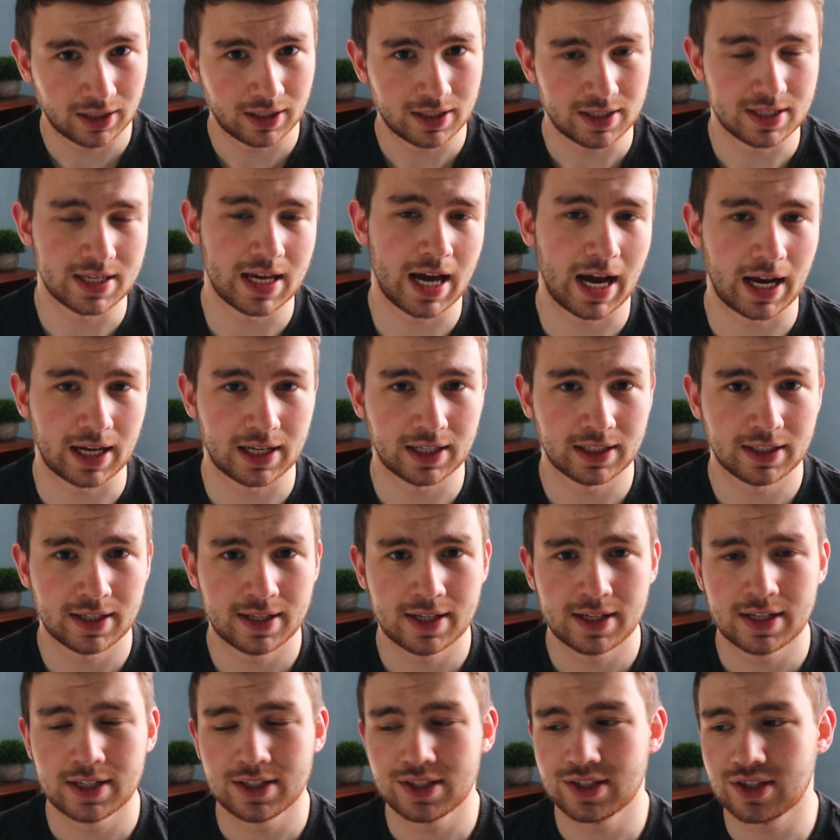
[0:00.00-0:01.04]
Yeah,
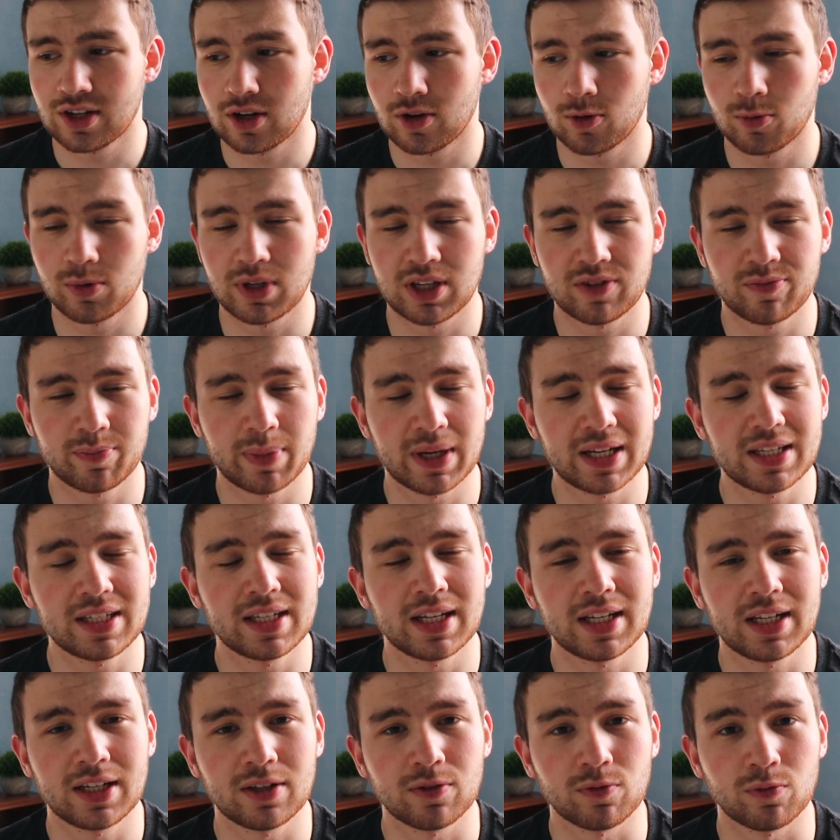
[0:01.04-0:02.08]
so we've been
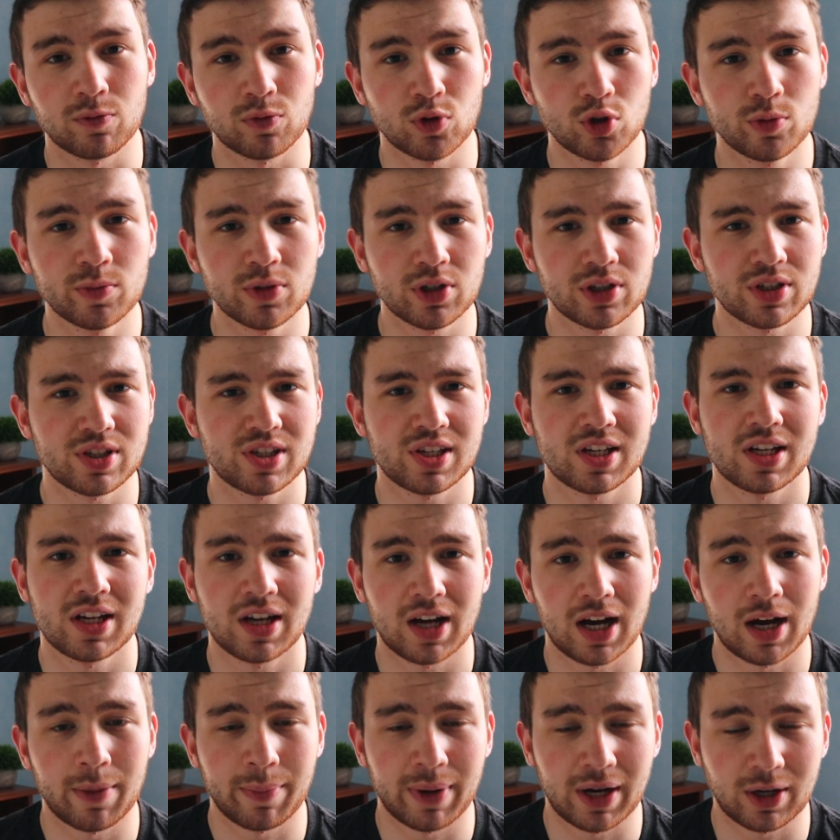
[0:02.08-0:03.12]
getting rumors
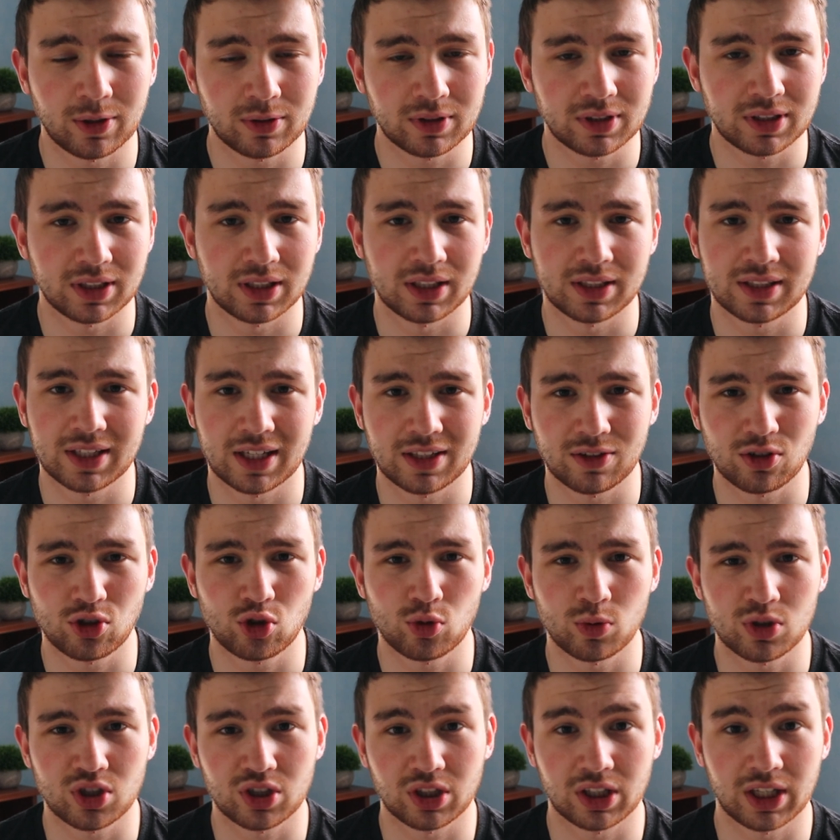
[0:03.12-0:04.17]
about the Nintendo
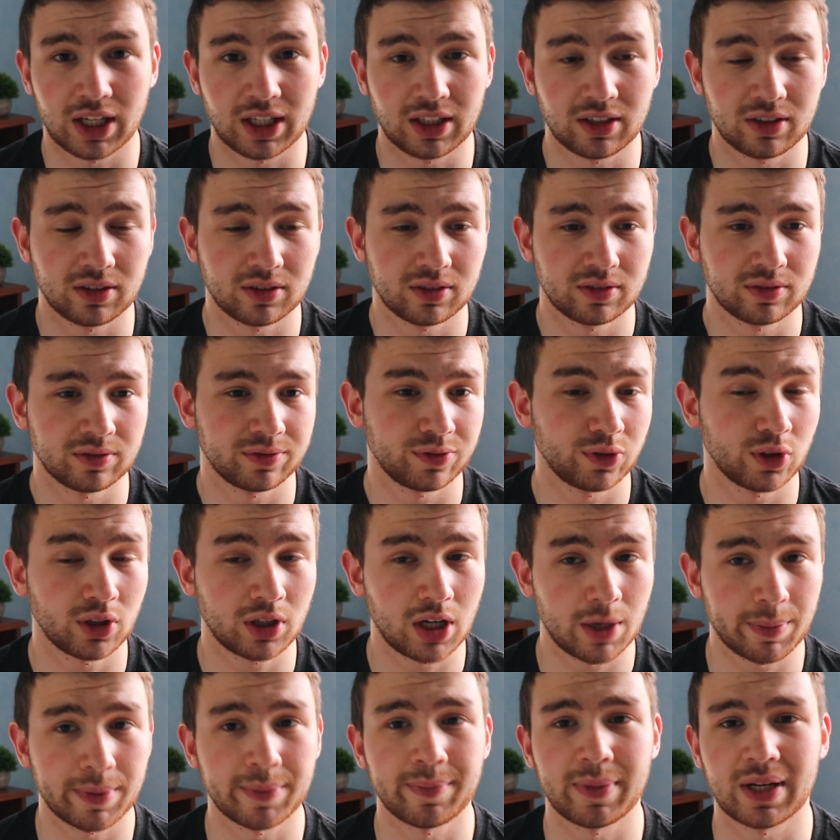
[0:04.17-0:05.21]
Switch Lite for a
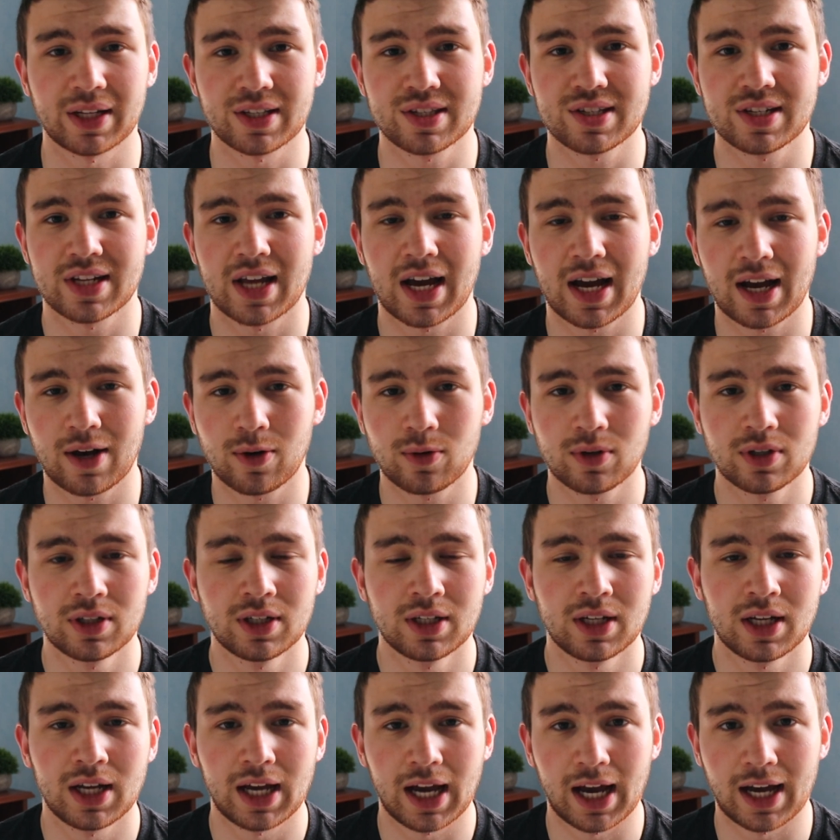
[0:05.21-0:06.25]
couple months now,
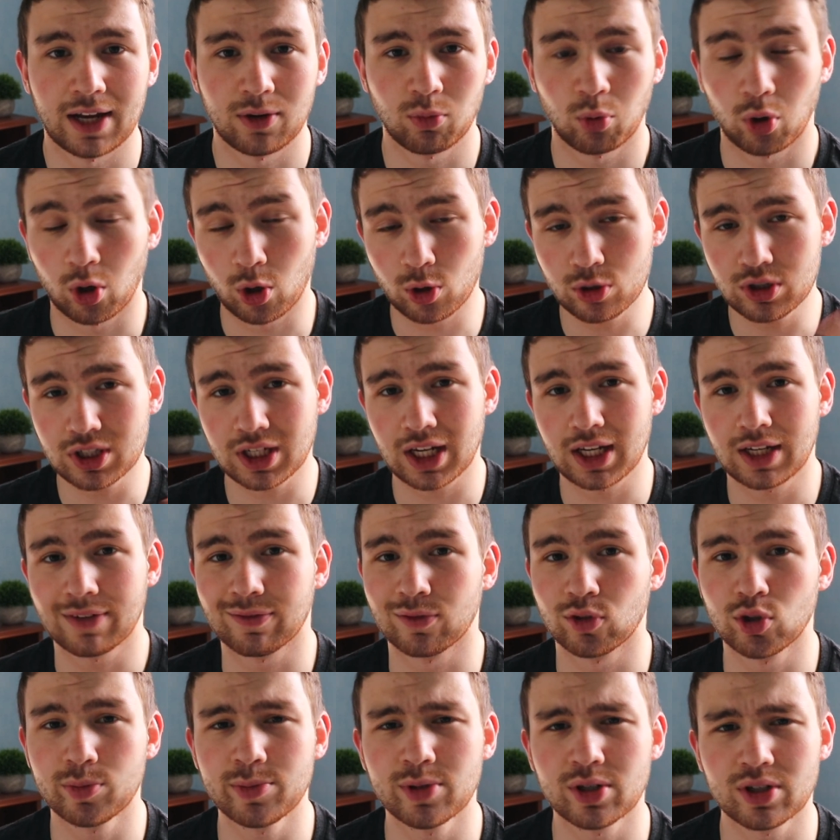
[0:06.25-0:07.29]
and we're also getting
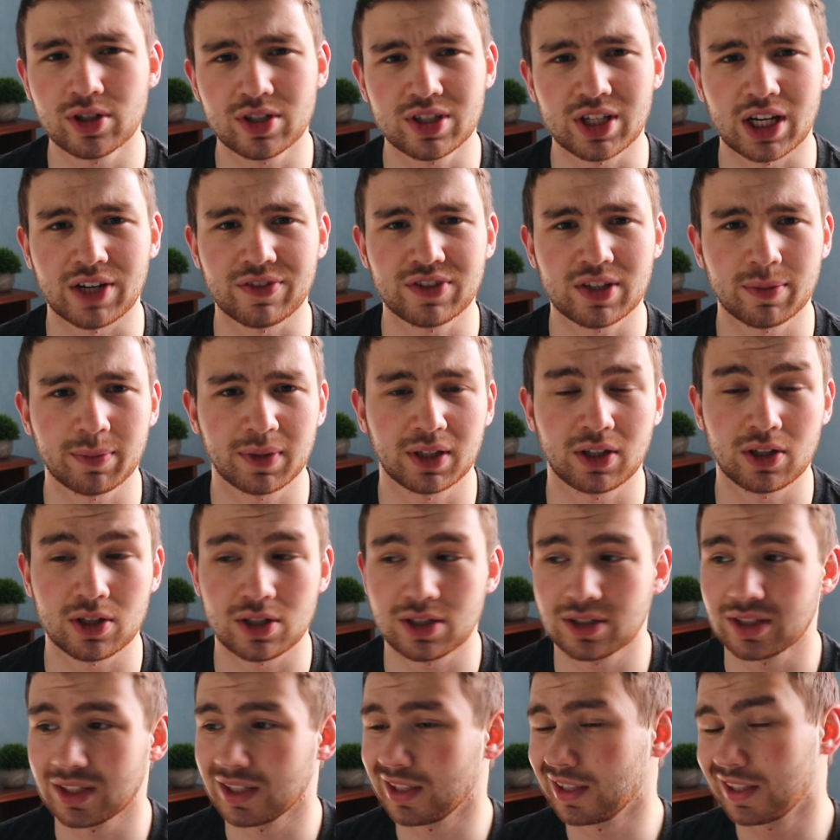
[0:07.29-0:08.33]
rumors of something
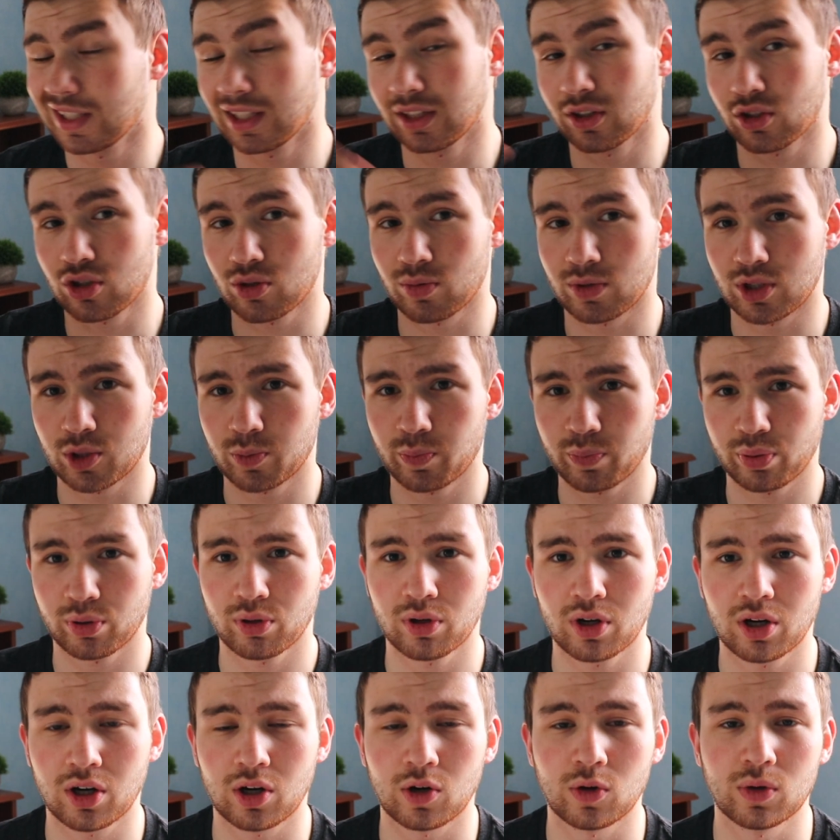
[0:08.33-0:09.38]
called the Nintendo Switch
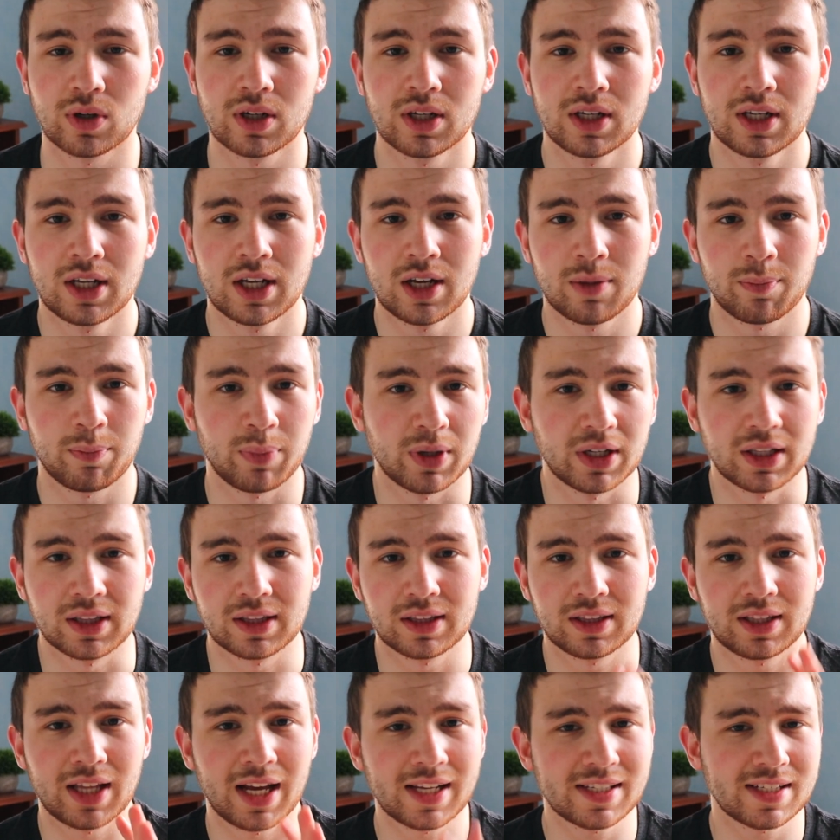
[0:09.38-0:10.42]
Pro.
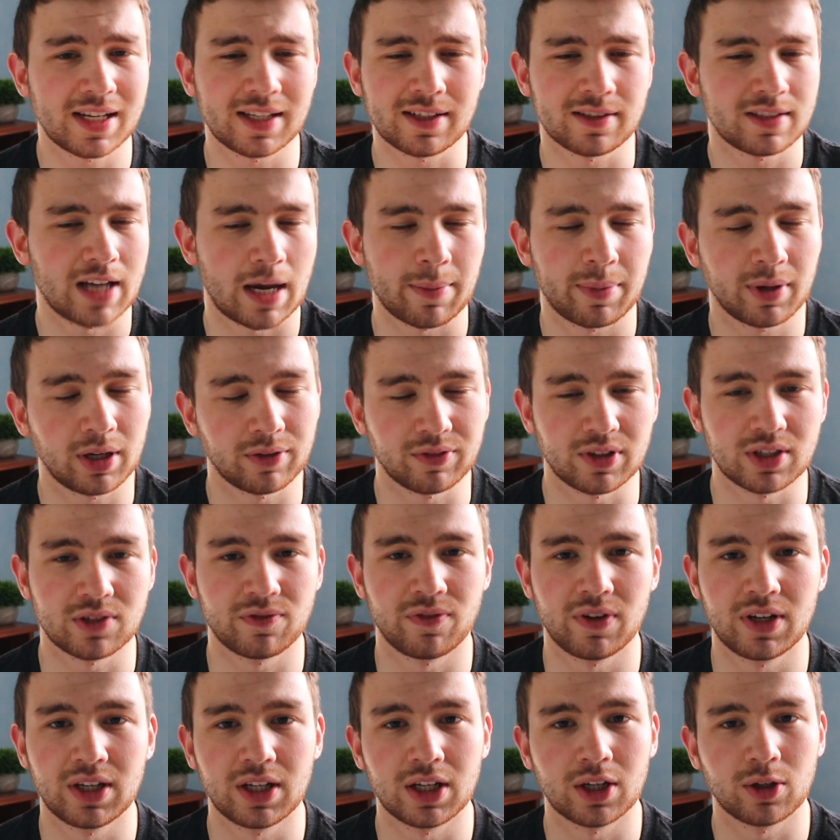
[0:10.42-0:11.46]
But that's not the topic of this
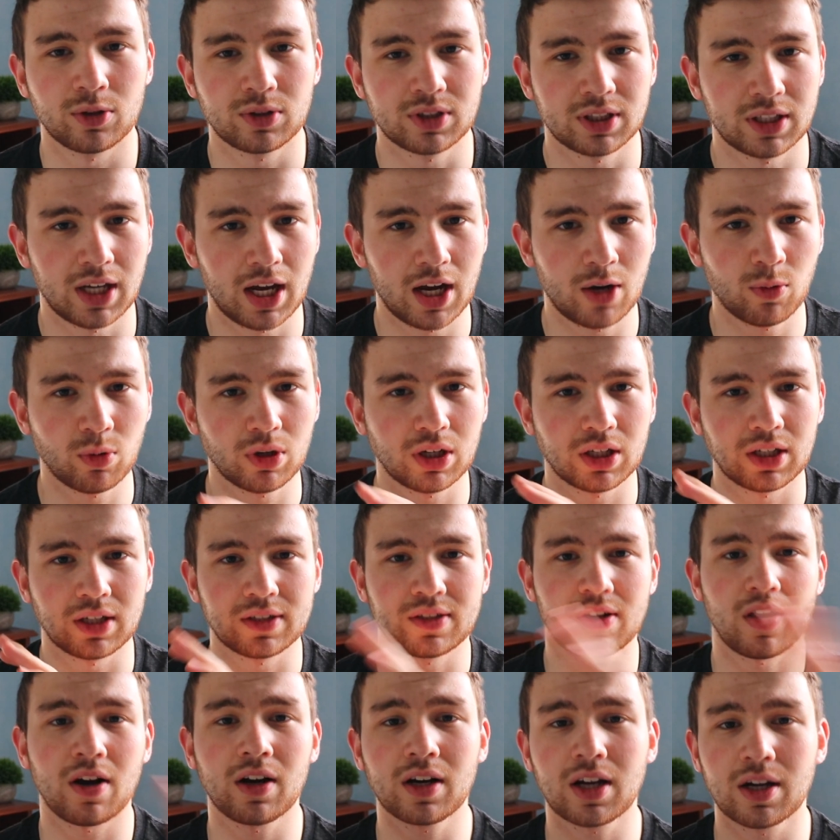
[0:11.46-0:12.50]
video. Today we're going
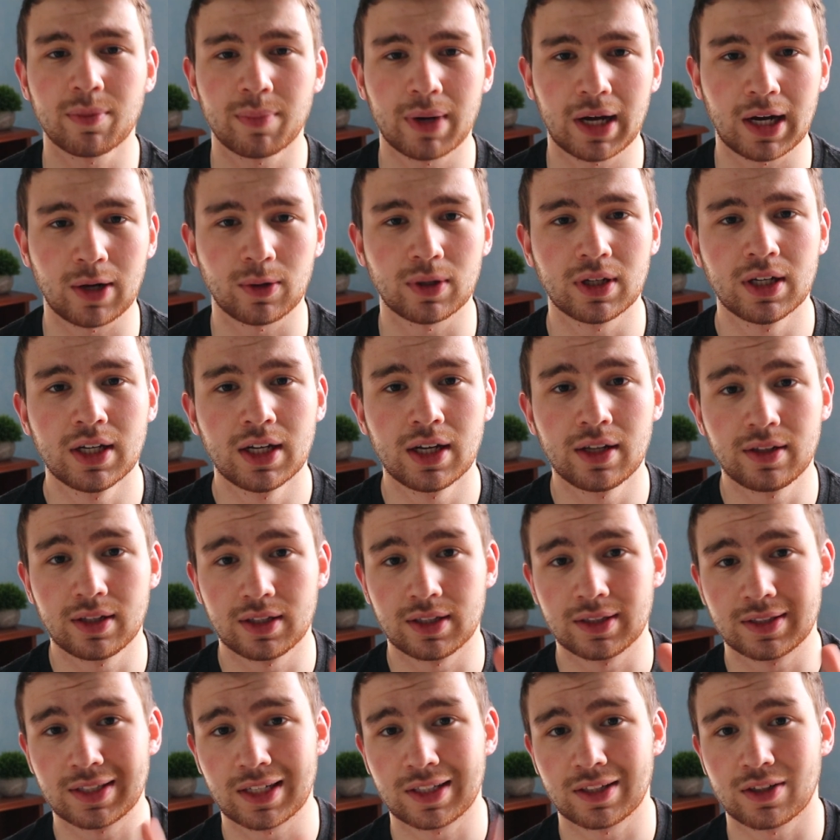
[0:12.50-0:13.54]
to talk about the
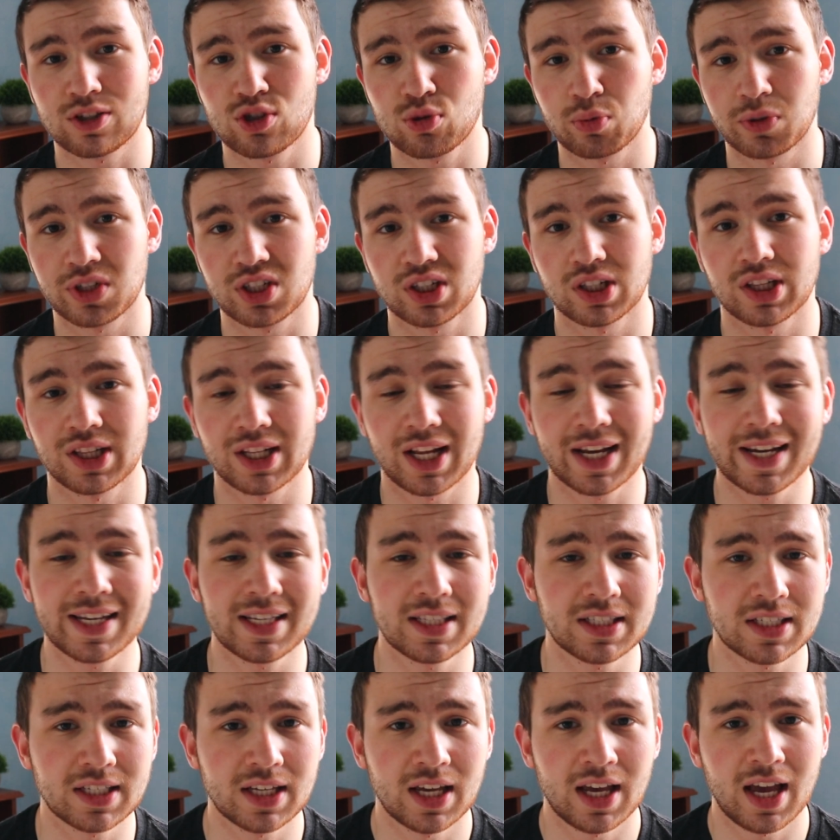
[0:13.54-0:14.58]
Nintendo Switch
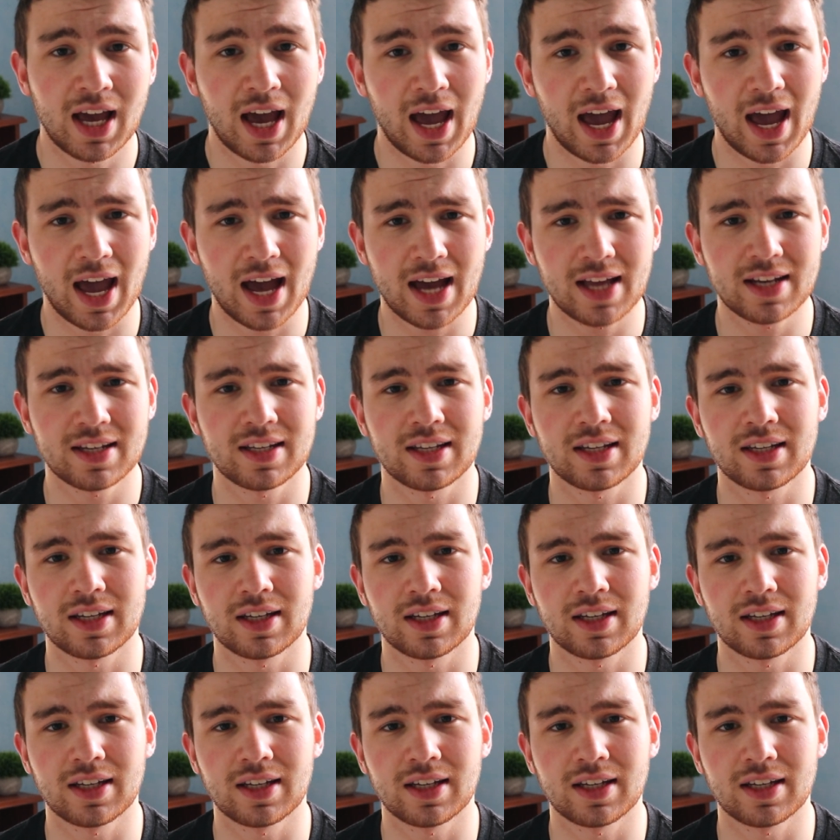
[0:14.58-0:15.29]
Lite and